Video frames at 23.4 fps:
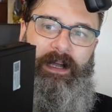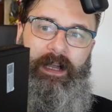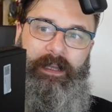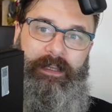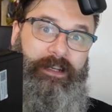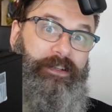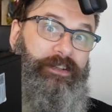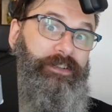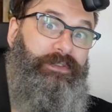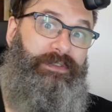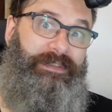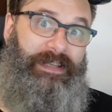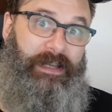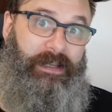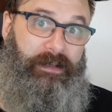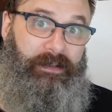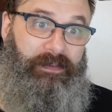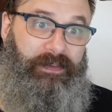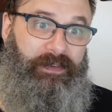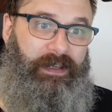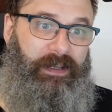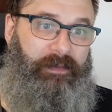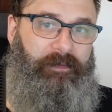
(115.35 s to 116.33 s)
I'm going to do a ton
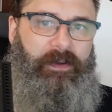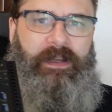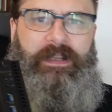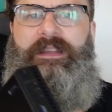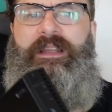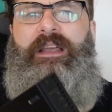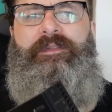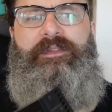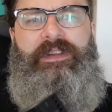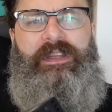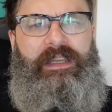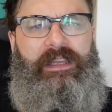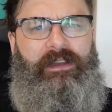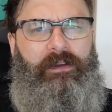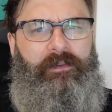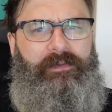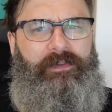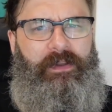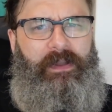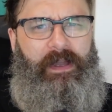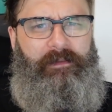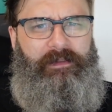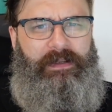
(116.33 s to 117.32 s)
of stuff. I'd love to hear
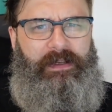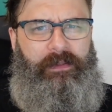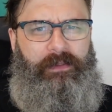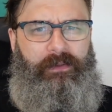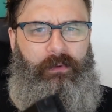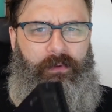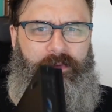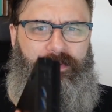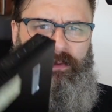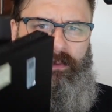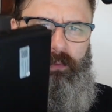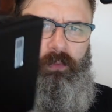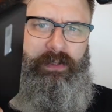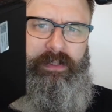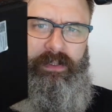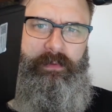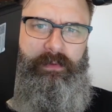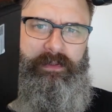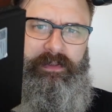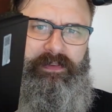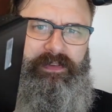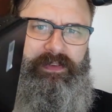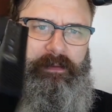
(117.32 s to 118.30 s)
if you have any thoughts on what you
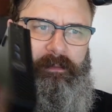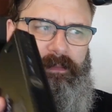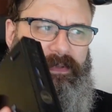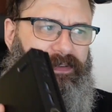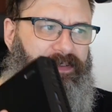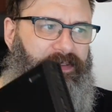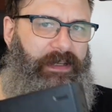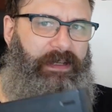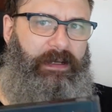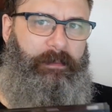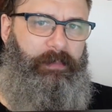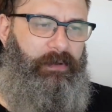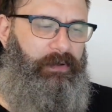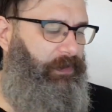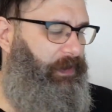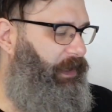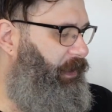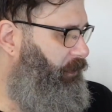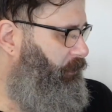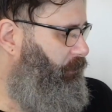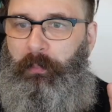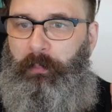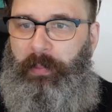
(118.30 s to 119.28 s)
want to see me set up on
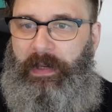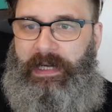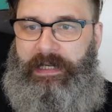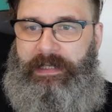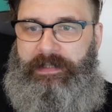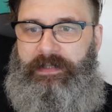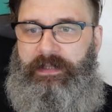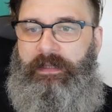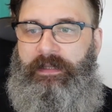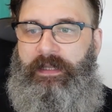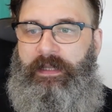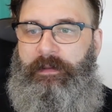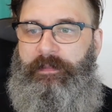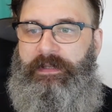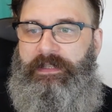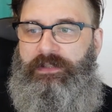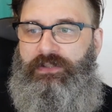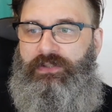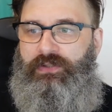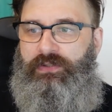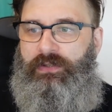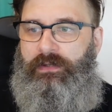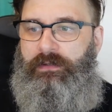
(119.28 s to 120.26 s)
that. But let me
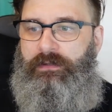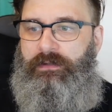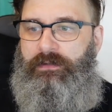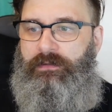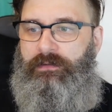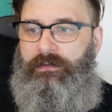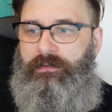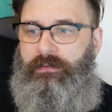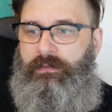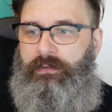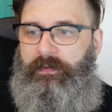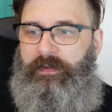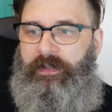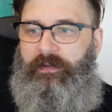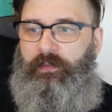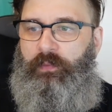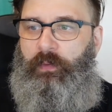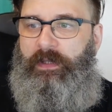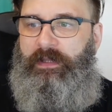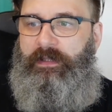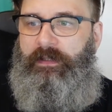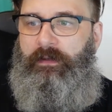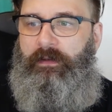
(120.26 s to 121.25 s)
show you, there's
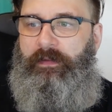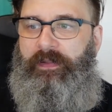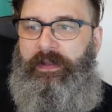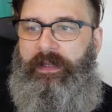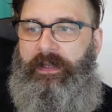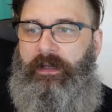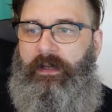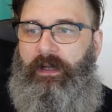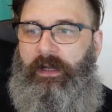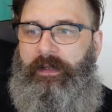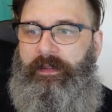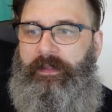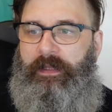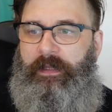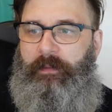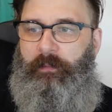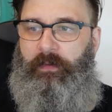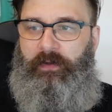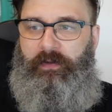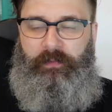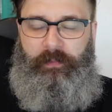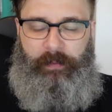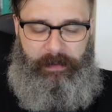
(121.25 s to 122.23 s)
one little thing I think
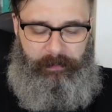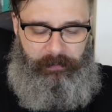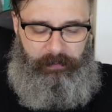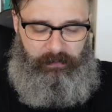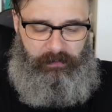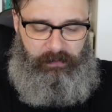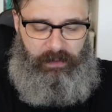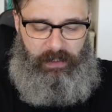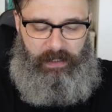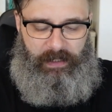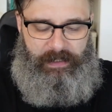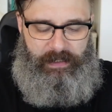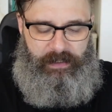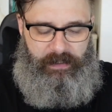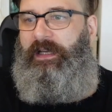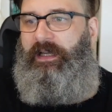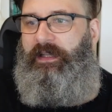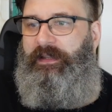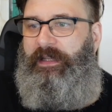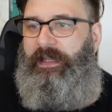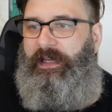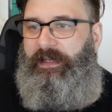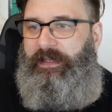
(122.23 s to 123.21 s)
most people like,
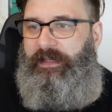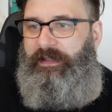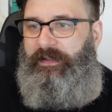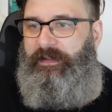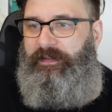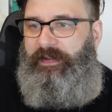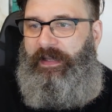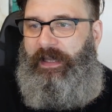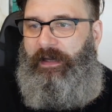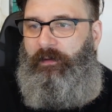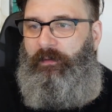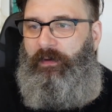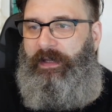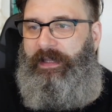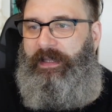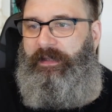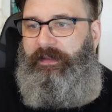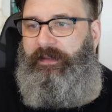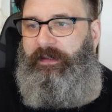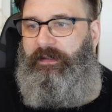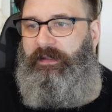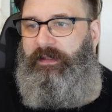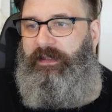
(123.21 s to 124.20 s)
and that is how I
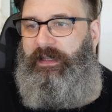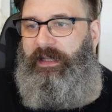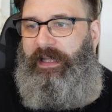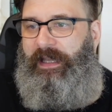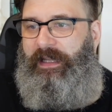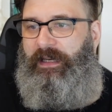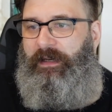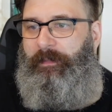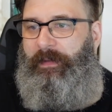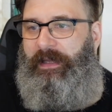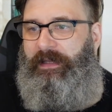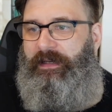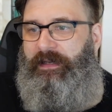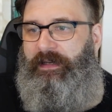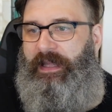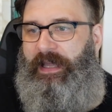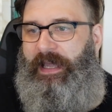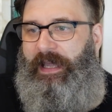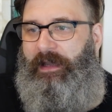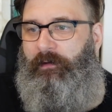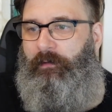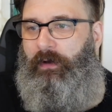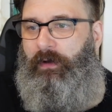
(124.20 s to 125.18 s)
get the little animated
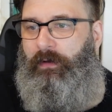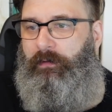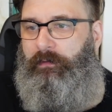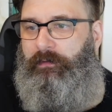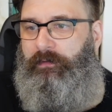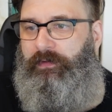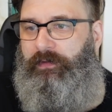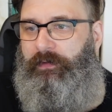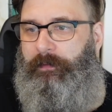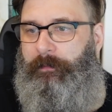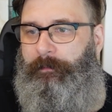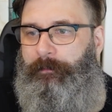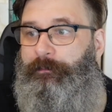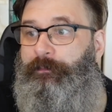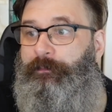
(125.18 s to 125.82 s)
arrows.